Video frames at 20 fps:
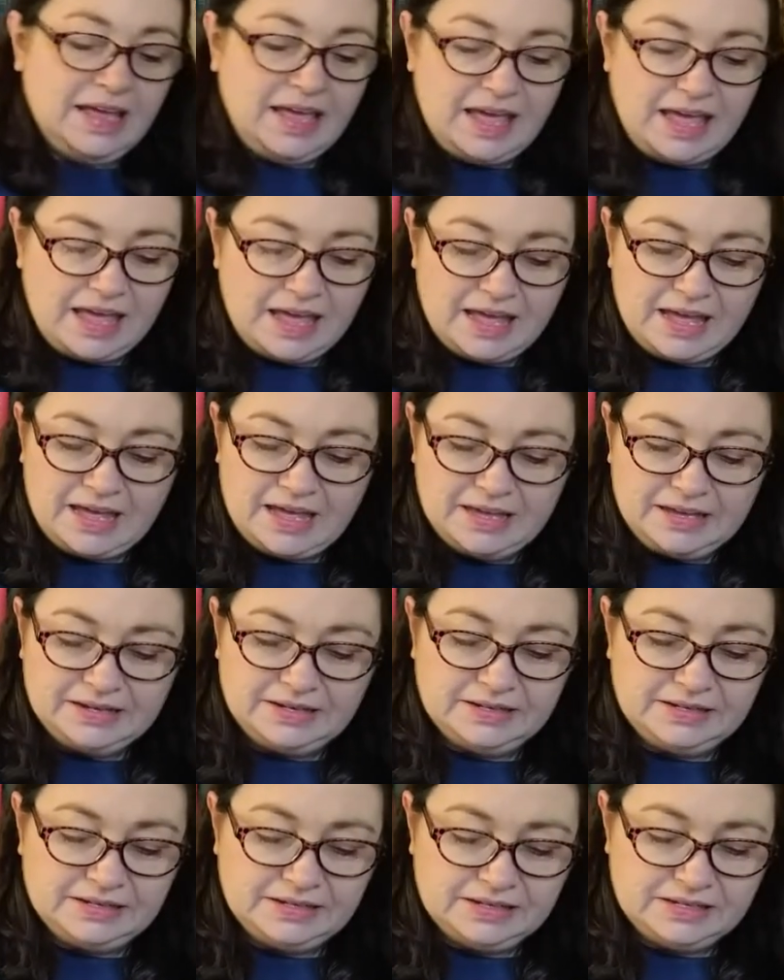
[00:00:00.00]

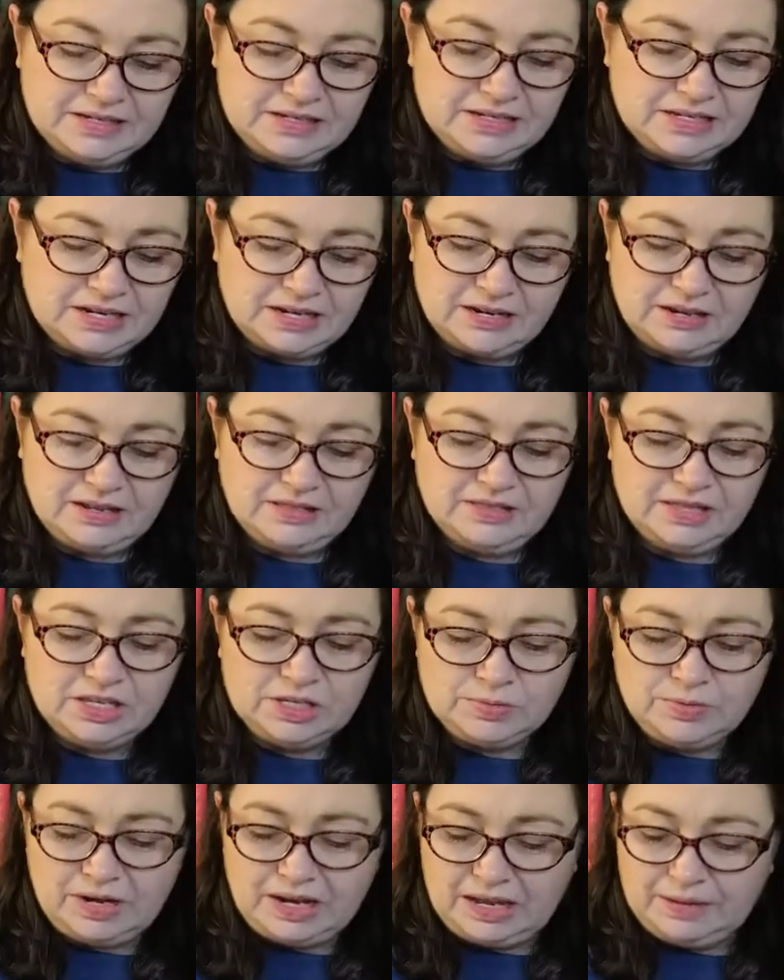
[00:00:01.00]
And this
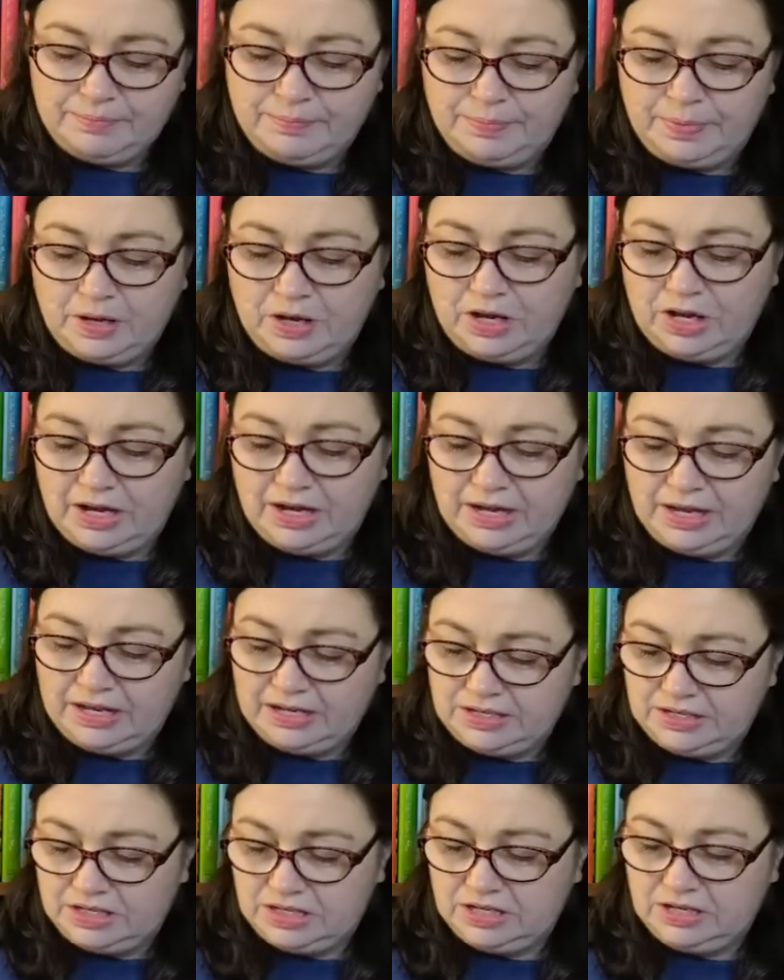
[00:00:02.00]
one I
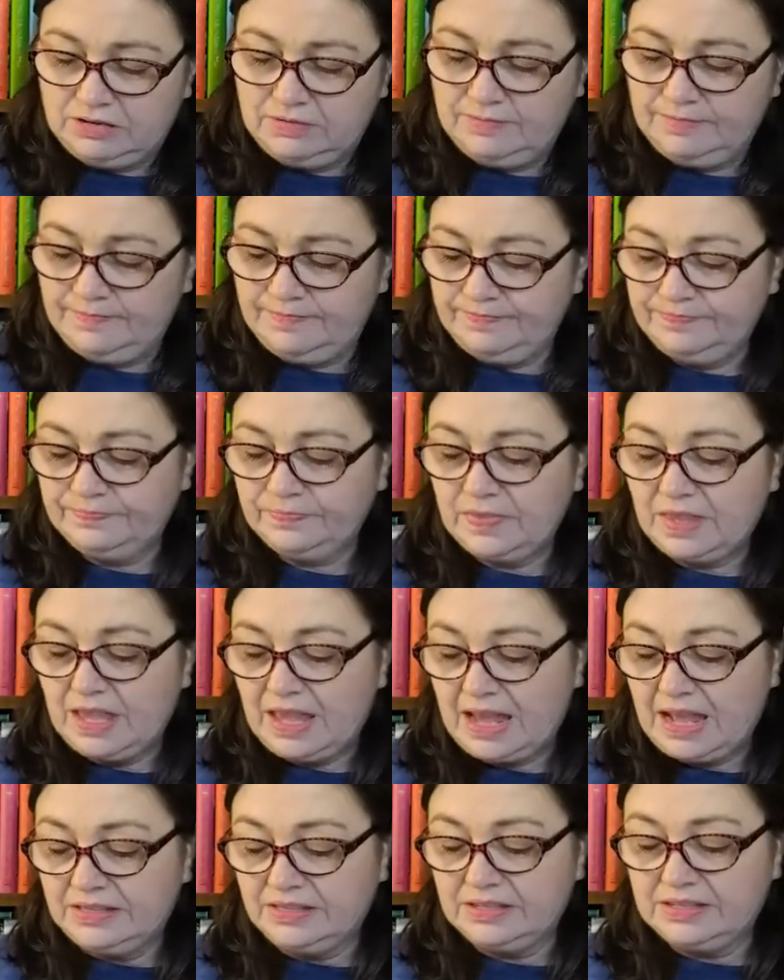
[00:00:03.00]
bought
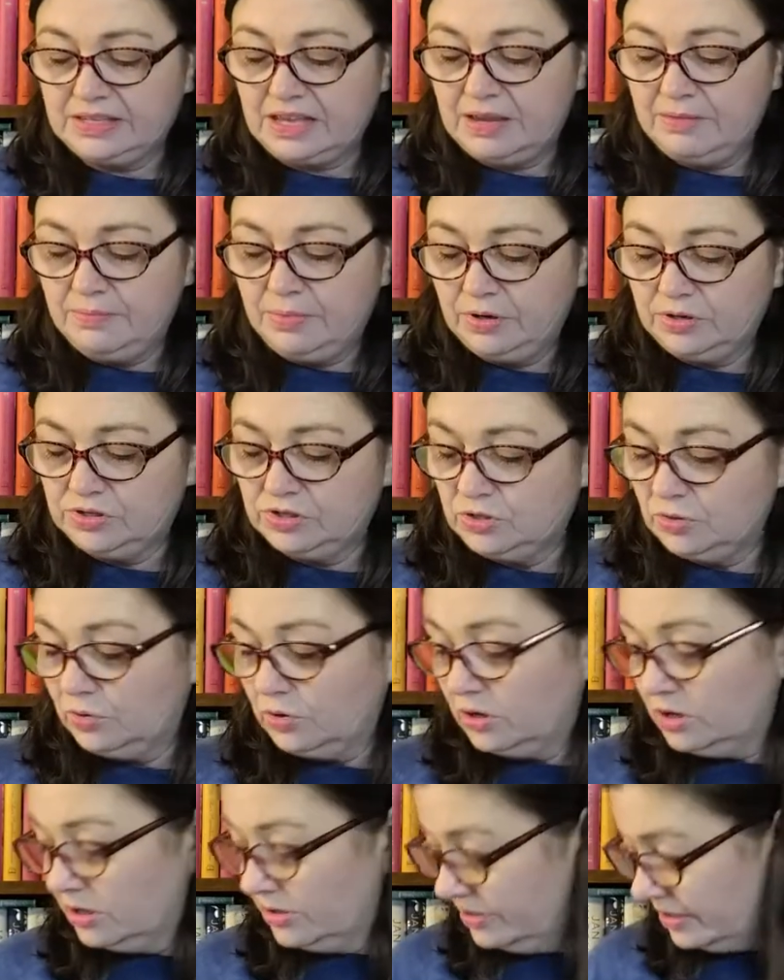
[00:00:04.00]
at the same
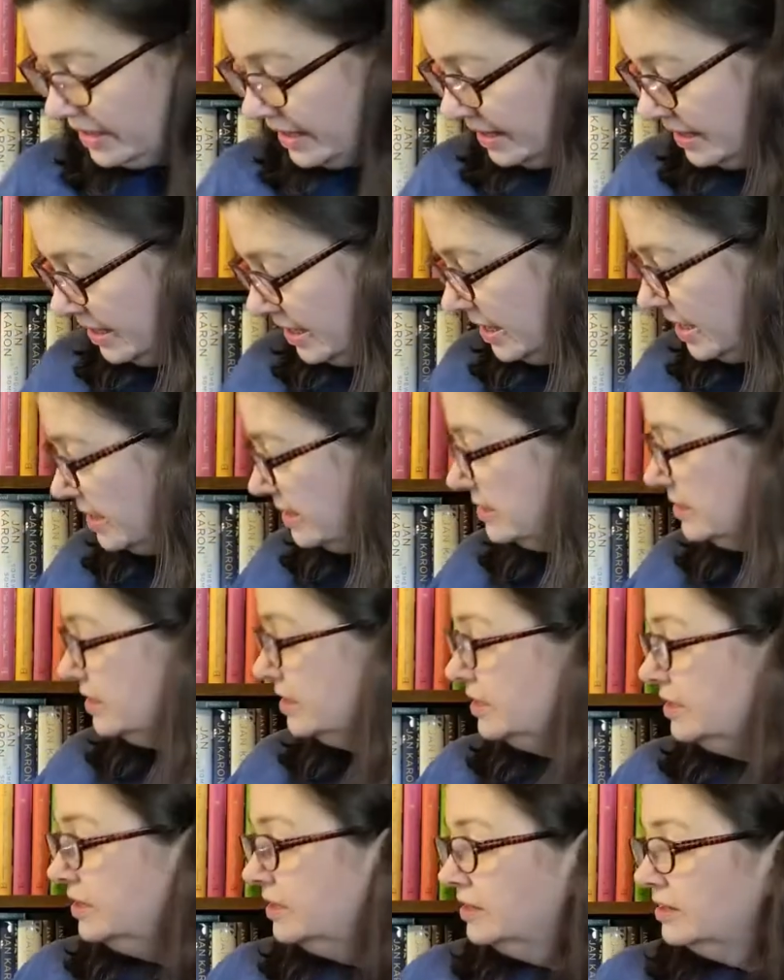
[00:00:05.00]
bookstore that I got
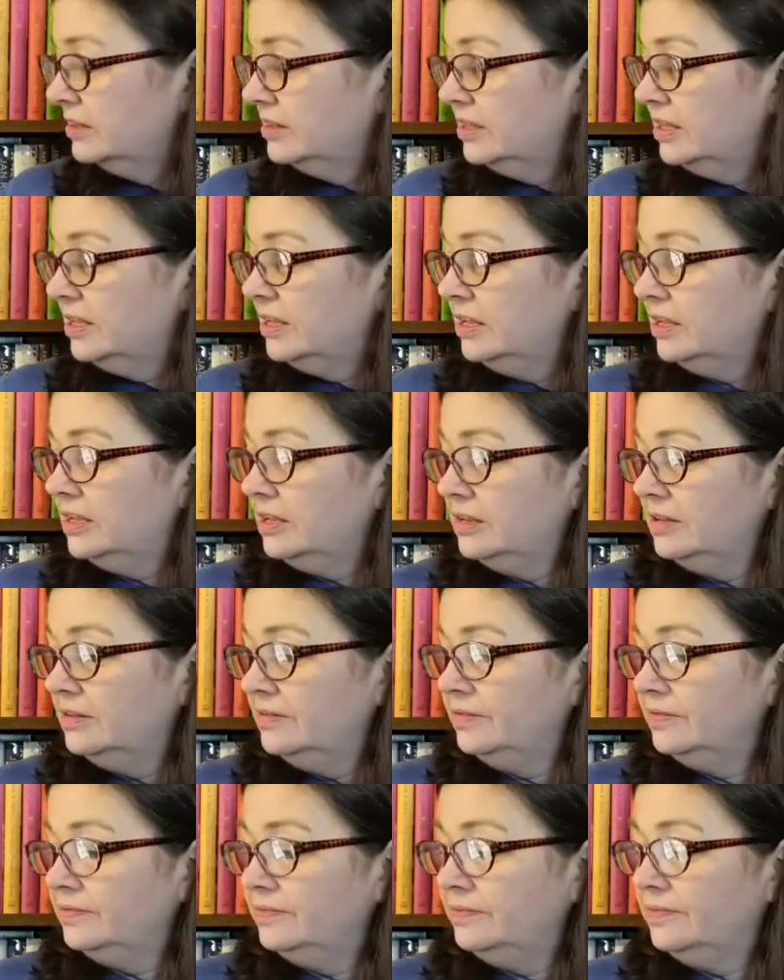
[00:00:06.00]
the
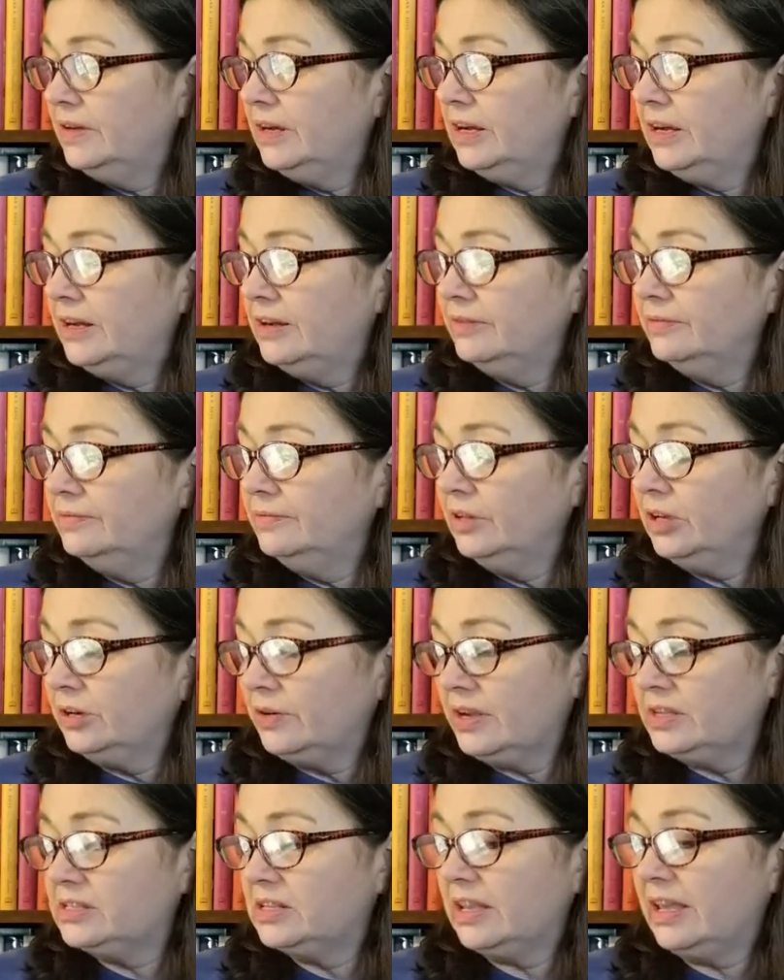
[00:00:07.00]
Lark
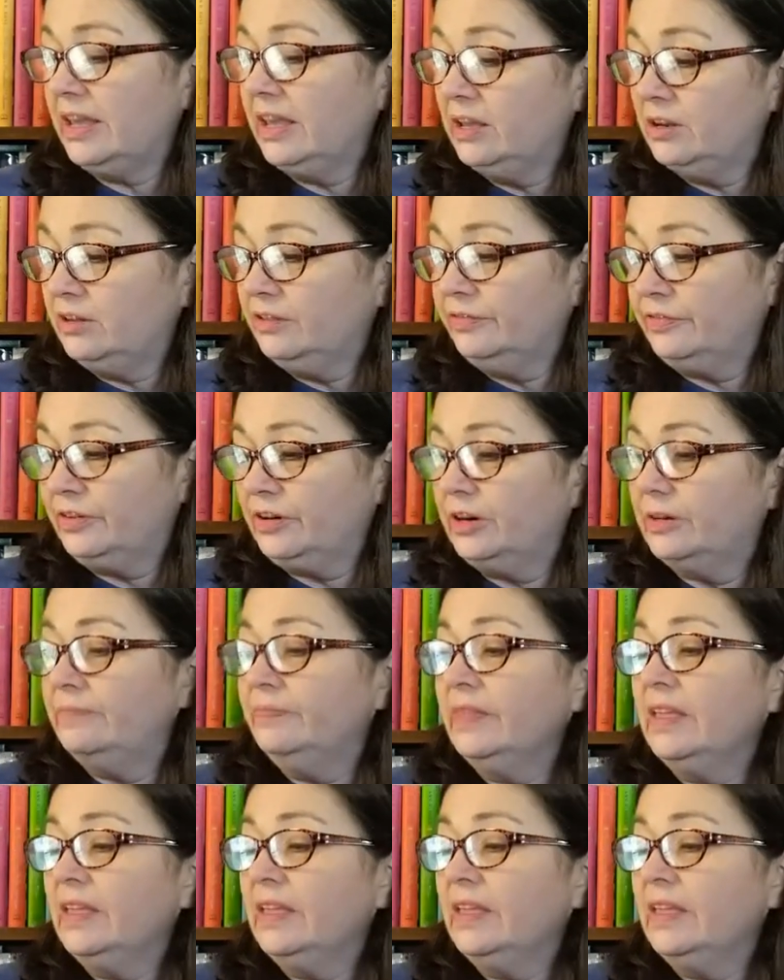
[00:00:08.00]
Rise to Candleford.